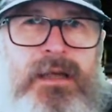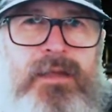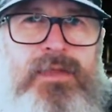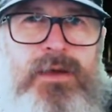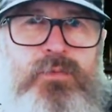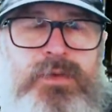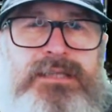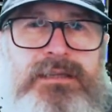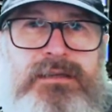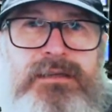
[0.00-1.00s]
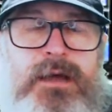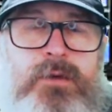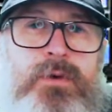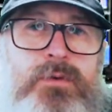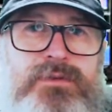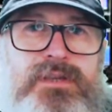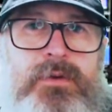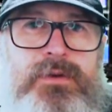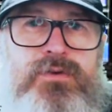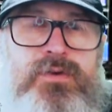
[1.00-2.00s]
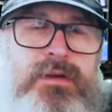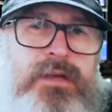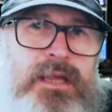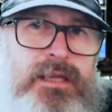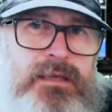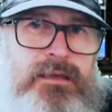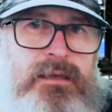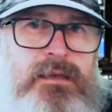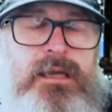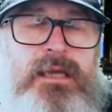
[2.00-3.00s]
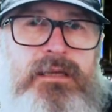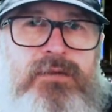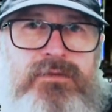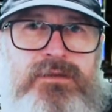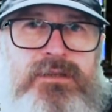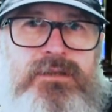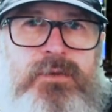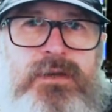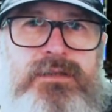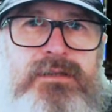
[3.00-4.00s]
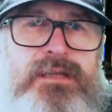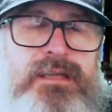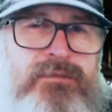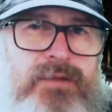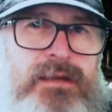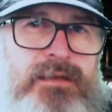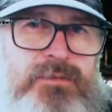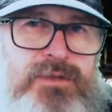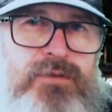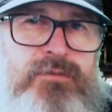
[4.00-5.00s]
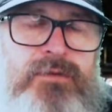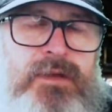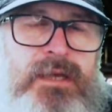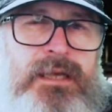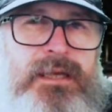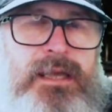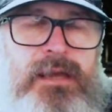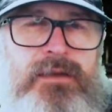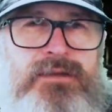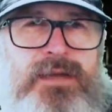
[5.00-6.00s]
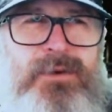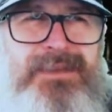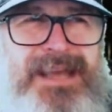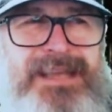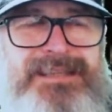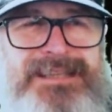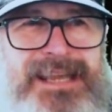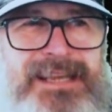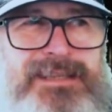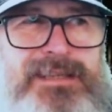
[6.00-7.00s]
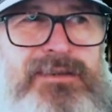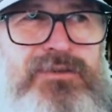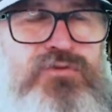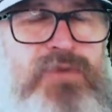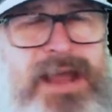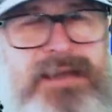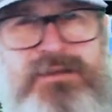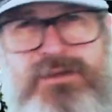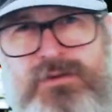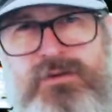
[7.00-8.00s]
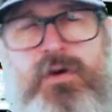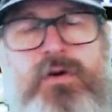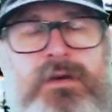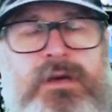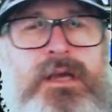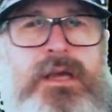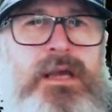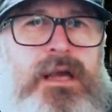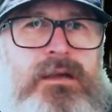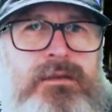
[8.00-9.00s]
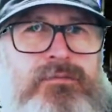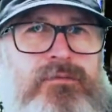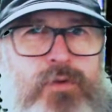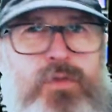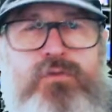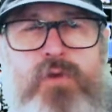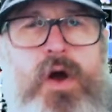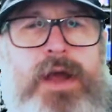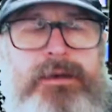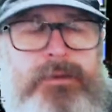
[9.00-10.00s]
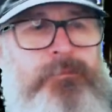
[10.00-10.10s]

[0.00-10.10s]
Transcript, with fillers: that we didn't know what was going on in any of the situations that he found himself in. So in that sense, it dragged us along for the ride.